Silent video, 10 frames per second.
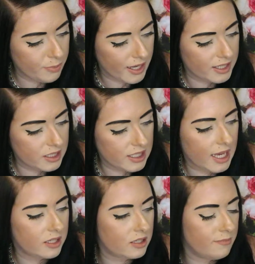by
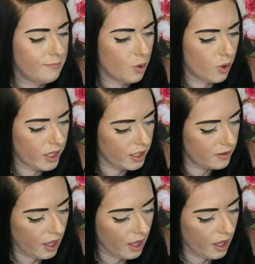Sieste Moy,